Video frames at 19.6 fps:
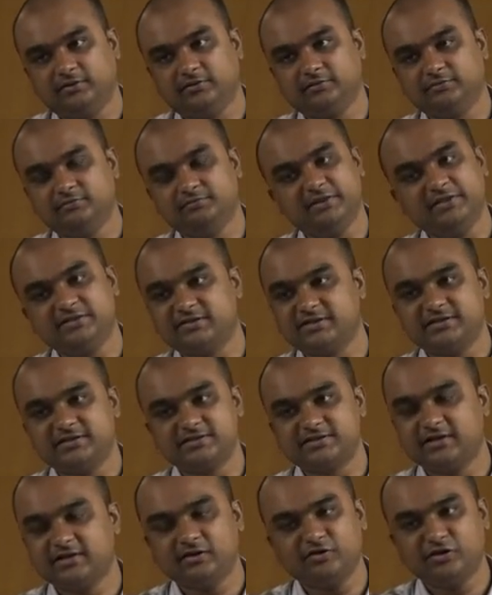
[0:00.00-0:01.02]
Means it is
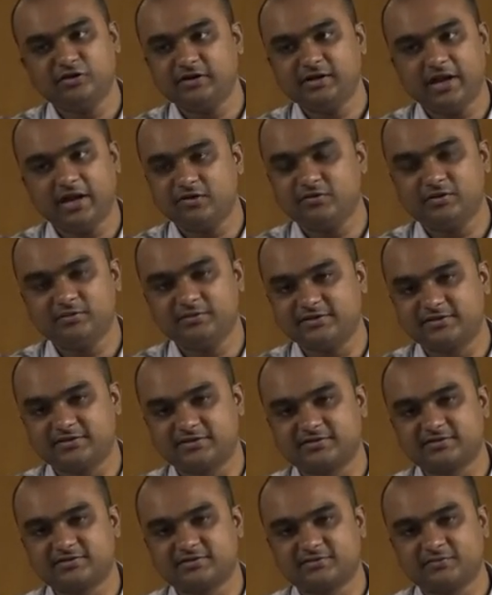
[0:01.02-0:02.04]
done on an annual
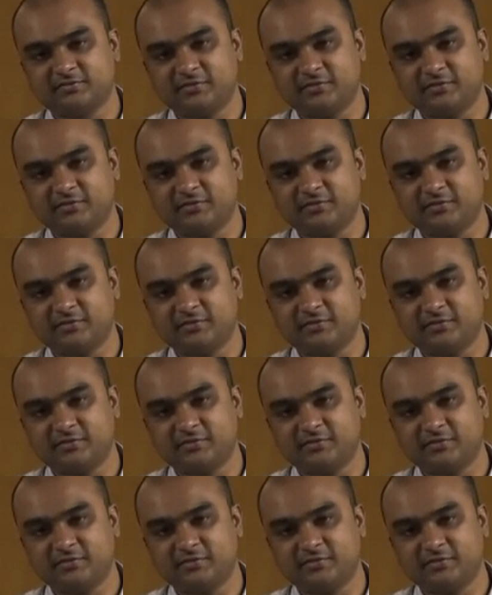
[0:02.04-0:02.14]
basis,